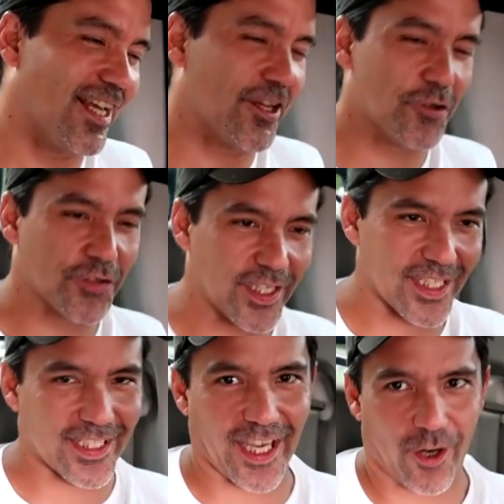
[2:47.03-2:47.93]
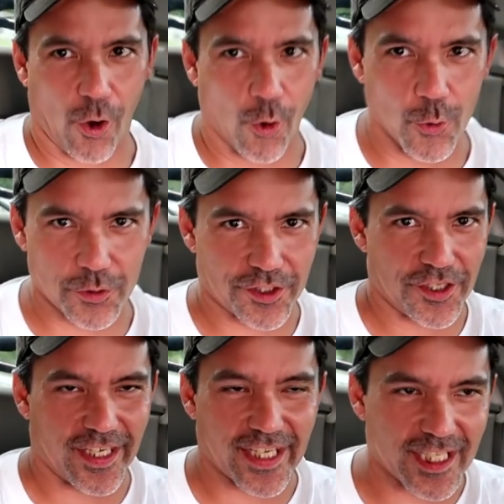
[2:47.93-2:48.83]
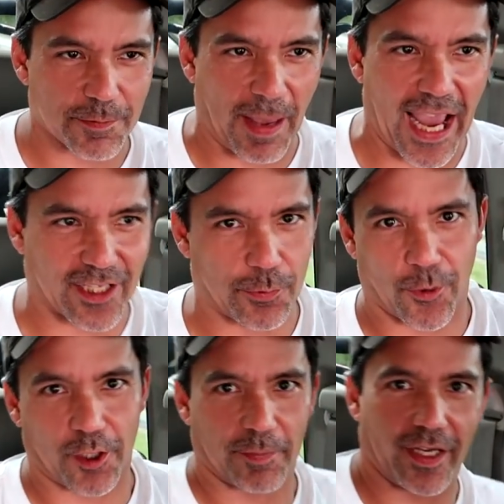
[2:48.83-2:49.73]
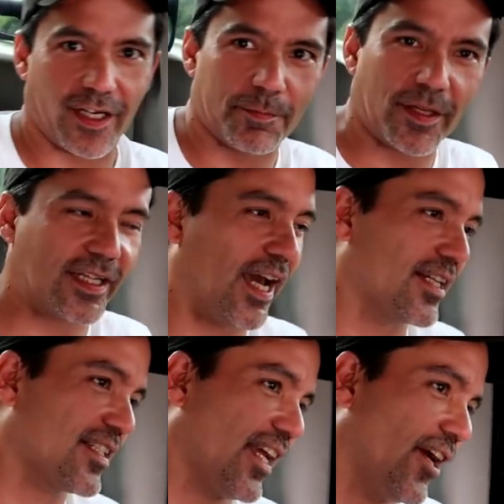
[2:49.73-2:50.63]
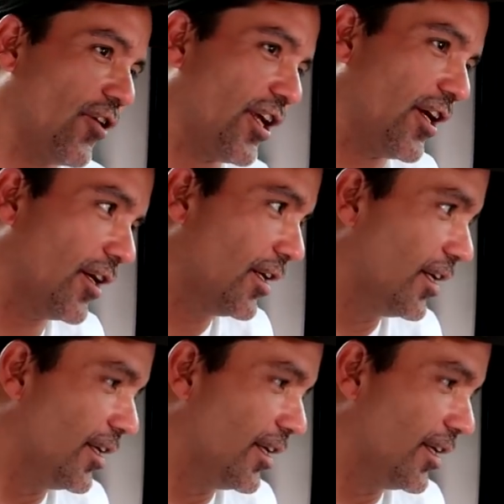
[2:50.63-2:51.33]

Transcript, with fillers: Yeah, you said it's got holes and it needs patchwork, man. I'm kind of scared here.